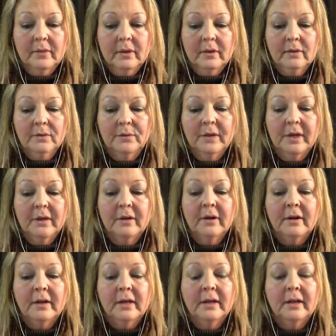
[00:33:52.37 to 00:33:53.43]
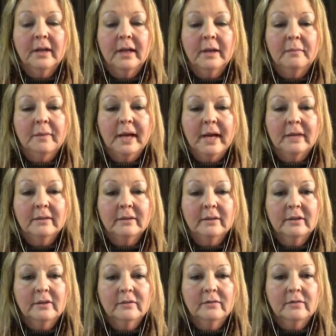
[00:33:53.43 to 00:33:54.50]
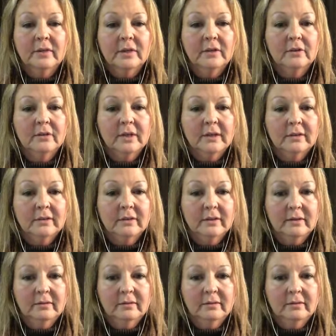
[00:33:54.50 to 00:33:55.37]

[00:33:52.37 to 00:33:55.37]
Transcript: we are in a passive aggressive